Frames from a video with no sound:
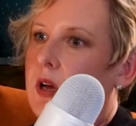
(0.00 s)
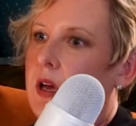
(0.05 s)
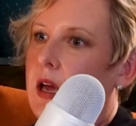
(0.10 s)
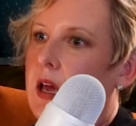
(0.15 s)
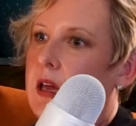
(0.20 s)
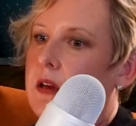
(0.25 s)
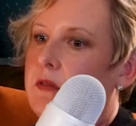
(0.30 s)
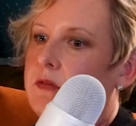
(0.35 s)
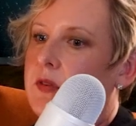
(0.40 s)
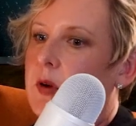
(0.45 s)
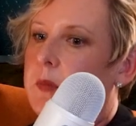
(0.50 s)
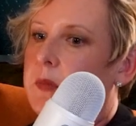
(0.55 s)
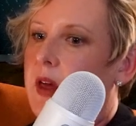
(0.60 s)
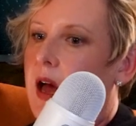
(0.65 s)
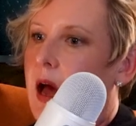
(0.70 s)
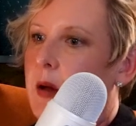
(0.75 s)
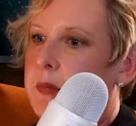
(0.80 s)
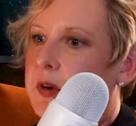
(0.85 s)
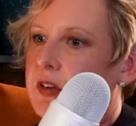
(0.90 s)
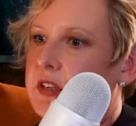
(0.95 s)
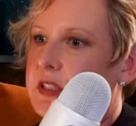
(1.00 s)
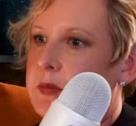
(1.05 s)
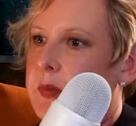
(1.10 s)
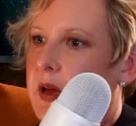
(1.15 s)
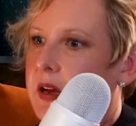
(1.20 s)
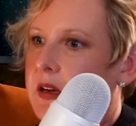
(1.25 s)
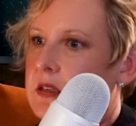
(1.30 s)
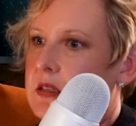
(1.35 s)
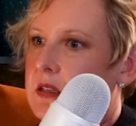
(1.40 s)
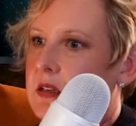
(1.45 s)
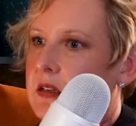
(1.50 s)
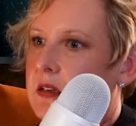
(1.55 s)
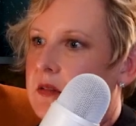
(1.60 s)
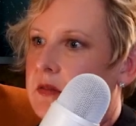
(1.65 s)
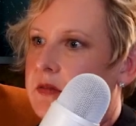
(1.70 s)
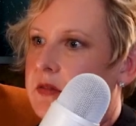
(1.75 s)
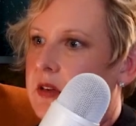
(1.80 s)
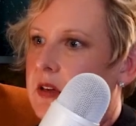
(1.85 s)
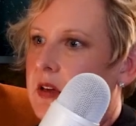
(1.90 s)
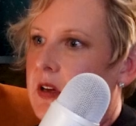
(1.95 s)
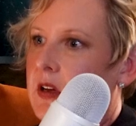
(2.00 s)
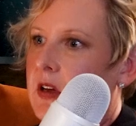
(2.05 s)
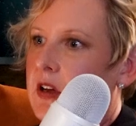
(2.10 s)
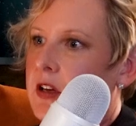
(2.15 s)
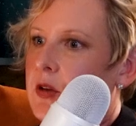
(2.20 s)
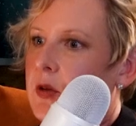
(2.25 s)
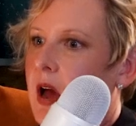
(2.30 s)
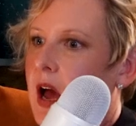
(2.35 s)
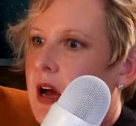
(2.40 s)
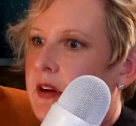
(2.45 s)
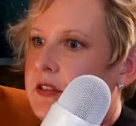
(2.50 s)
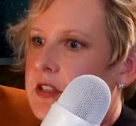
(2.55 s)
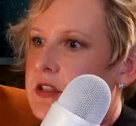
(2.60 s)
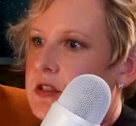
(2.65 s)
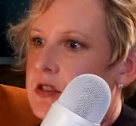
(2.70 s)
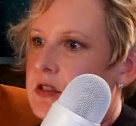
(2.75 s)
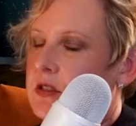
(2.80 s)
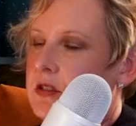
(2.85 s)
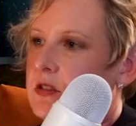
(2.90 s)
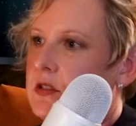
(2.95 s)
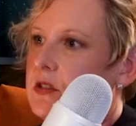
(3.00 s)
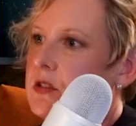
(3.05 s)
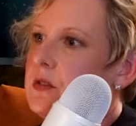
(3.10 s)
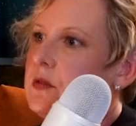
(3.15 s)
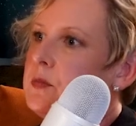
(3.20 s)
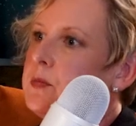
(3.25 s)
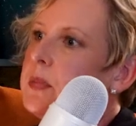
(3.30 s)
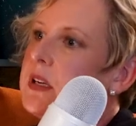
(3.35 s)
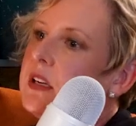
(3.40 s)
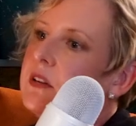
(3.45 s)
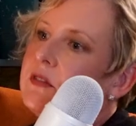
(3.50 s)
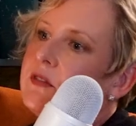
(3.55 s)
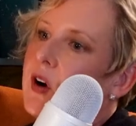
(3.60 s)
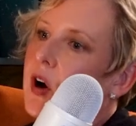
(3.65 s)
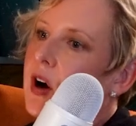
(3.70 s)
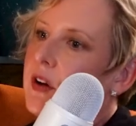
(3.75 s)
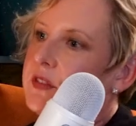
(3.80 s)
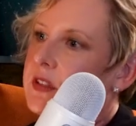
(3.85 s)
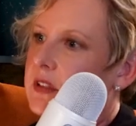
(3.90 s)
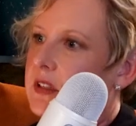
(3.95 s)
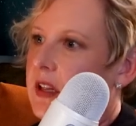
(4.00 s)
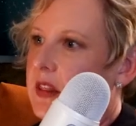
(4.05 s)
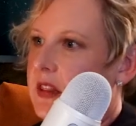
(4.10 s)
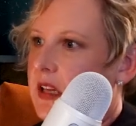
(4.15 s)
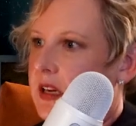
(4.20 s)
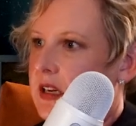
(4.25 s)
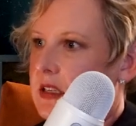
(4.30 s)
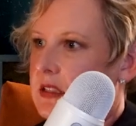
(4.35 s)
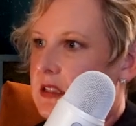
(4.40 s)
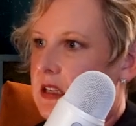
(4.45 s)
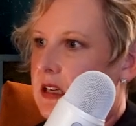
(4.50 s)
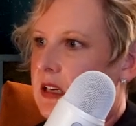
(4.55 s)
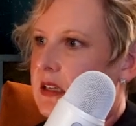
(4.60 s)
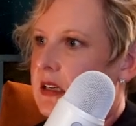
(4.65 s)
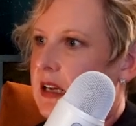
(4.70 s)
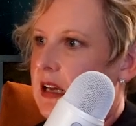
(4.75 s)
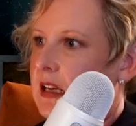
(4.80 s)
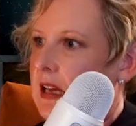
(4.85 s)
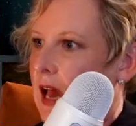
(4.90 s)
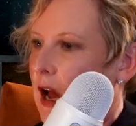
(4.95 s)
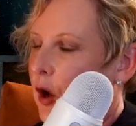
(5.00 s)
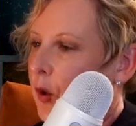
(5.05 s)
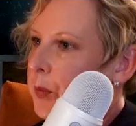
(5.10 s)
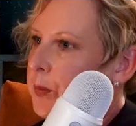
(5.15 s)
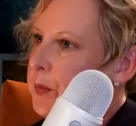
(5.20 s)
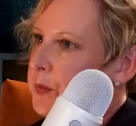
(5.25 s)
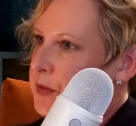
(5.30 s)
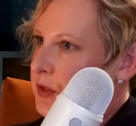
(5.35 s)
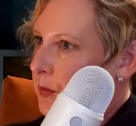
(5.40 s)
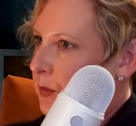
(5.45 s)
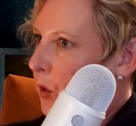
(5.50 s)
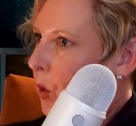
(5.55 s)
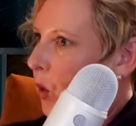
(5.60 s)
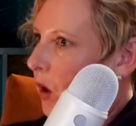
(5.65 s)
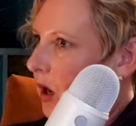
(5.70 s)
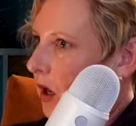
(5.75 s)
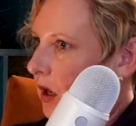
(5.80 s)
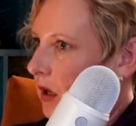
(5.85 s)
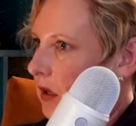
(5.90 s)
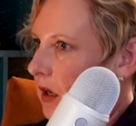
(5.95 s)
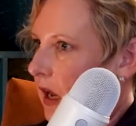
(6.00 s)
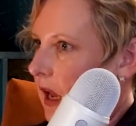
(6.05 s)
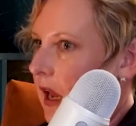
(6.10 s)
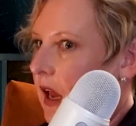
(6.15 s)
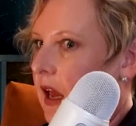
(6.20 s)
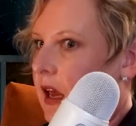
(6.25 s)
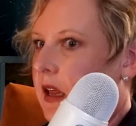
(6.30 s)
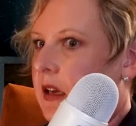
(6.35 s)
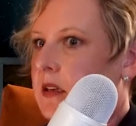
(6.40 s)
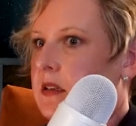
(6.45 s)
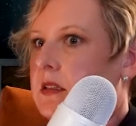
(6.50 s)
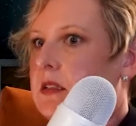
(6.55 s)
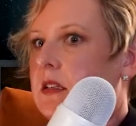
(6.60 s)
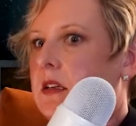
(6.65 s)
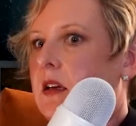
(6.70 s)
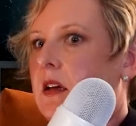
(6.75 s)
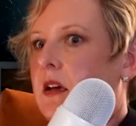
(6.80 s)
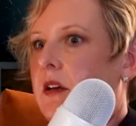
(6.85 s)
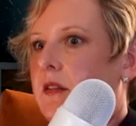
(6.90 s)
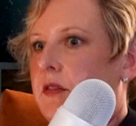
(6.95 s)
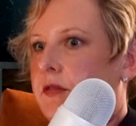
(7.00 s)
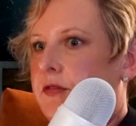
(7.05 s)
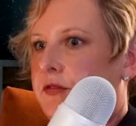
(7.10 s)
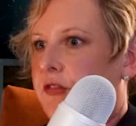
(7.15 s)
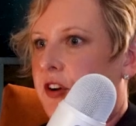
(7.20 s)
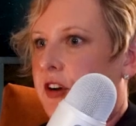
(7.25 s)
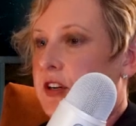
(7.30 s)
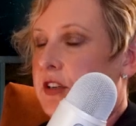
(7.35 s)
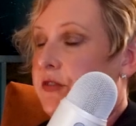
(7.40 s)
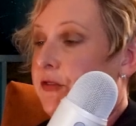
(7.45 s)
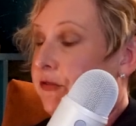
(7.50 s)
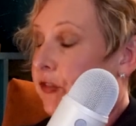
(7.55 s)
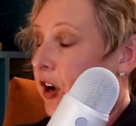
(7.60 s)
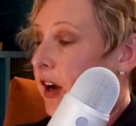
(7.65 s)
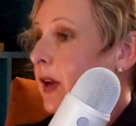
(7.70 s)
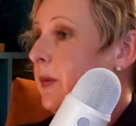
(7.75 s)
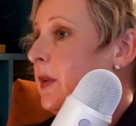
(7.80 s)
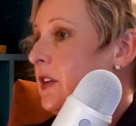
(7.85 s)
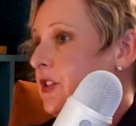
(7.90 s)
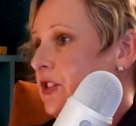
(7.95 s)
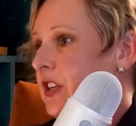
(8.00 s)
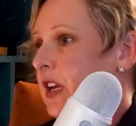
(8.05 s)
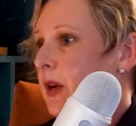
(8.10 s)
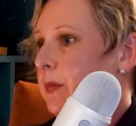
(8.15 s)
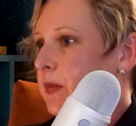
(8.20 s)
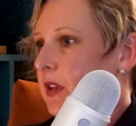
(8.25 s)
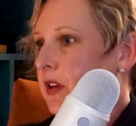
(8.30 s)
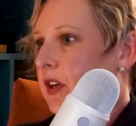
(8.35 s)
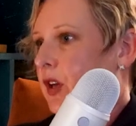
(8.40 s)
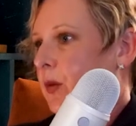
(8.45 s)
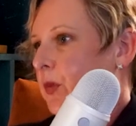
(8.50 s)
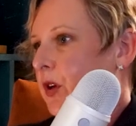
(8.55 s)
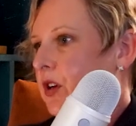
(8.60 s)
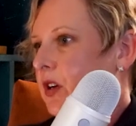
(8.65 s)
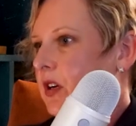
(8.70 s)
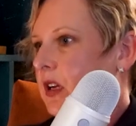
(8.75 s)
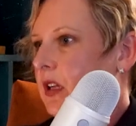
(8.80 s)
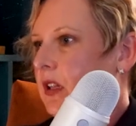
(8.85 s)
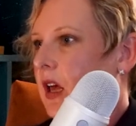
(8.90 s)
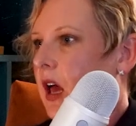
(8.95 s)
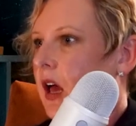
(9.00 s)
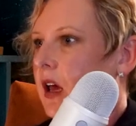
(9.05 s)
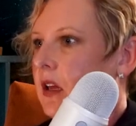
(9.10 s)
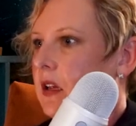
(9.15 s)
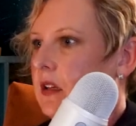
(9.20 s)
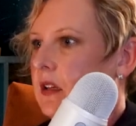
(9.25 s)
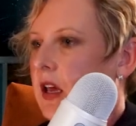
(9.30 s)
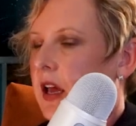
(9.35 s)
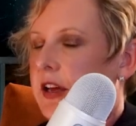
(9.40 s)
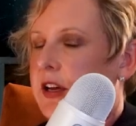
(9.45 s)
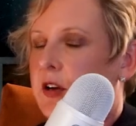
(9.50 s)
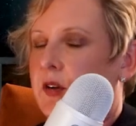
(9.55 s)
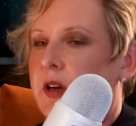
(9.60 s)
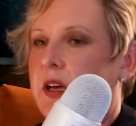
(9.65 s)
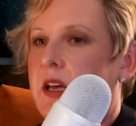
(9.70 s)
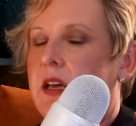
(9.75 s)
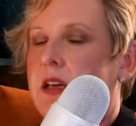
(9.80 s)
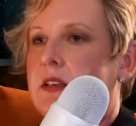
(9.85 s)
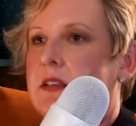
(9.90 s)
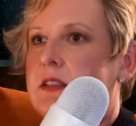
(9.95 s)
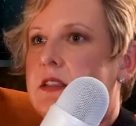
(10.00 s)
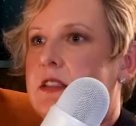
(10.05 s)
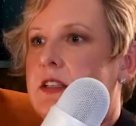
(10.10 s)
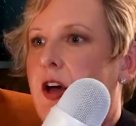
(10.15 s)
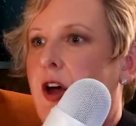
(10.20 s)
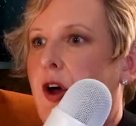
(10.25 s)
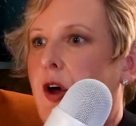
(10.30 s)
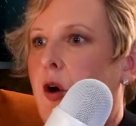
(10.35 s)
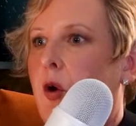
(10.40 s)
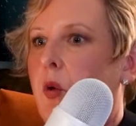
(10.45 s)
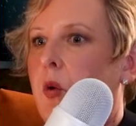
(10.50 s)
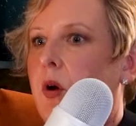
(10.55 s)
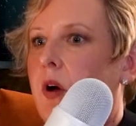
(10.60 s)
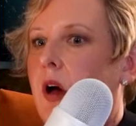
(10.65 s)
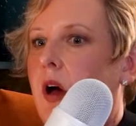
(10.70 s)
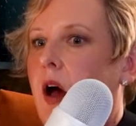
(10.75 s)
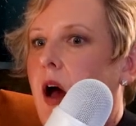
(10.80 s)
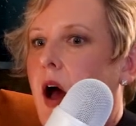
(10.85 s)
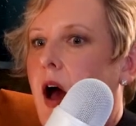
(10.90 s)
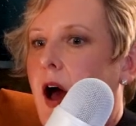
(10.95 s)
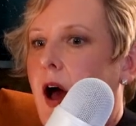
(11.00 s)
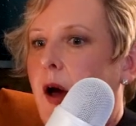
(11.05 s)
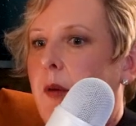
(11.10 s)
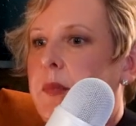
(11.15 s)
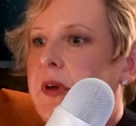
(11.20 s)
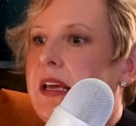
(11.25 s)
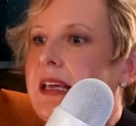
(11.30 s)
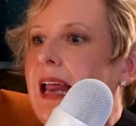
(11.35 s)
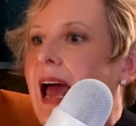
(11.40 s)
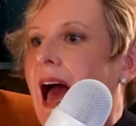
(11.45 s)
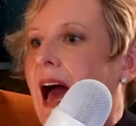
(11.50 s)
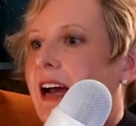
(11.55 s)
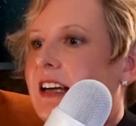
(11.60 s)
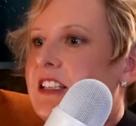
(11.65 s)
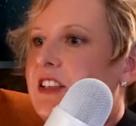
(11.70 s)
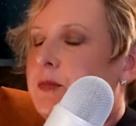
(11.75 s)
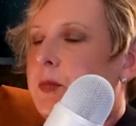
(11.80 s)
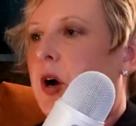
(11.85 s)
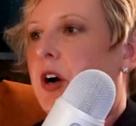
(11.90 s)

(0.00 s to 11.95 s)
and from that perspective, you have to be involved in the things that help support and frame and shape the community that you're in. So, be an active